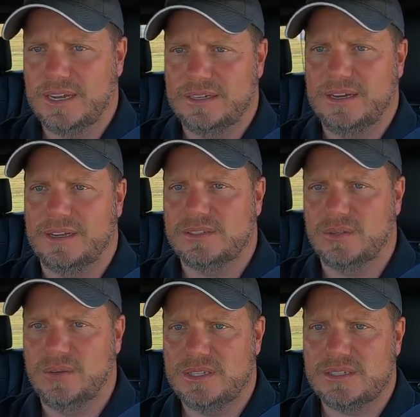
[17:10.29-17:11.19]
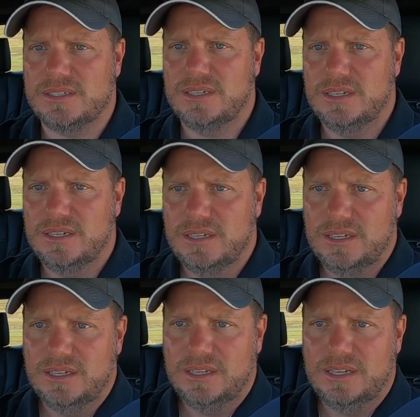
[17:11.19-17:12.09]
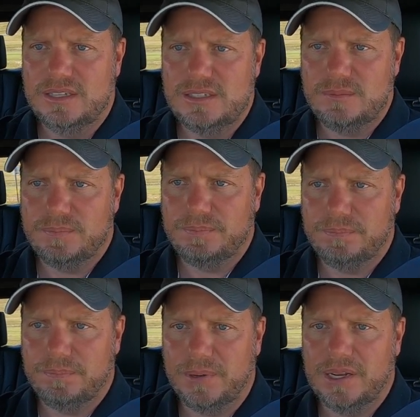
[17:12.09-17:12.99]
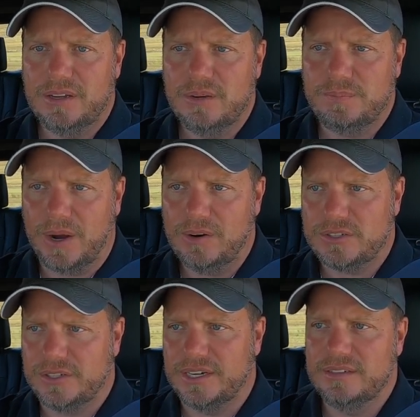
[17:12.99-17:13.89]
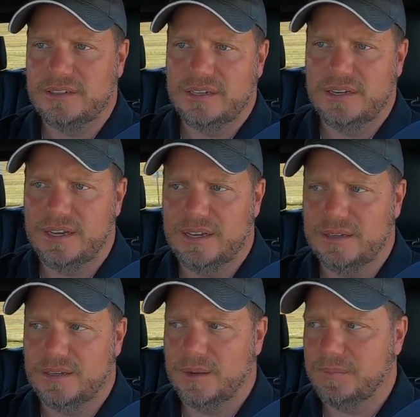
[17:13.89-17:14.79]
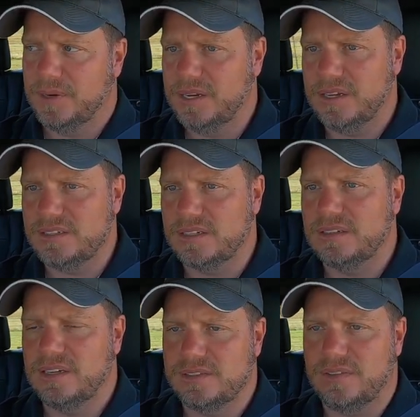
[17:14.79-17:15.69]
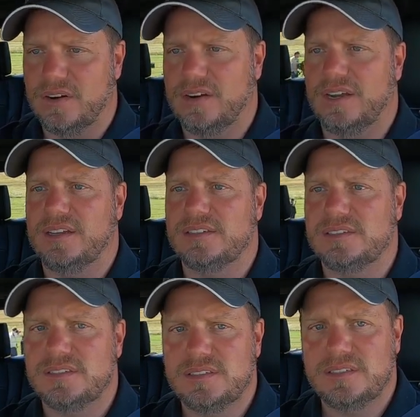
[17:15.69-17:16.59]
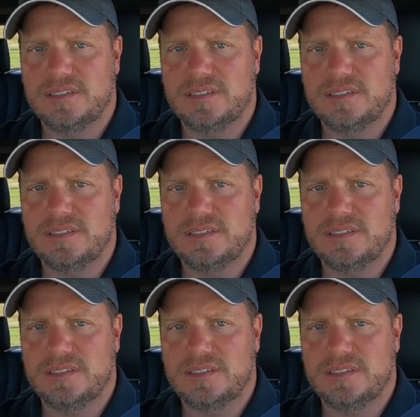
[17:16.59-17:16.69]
And yeah, so it's a pretty good powertrain and pretty decent as far as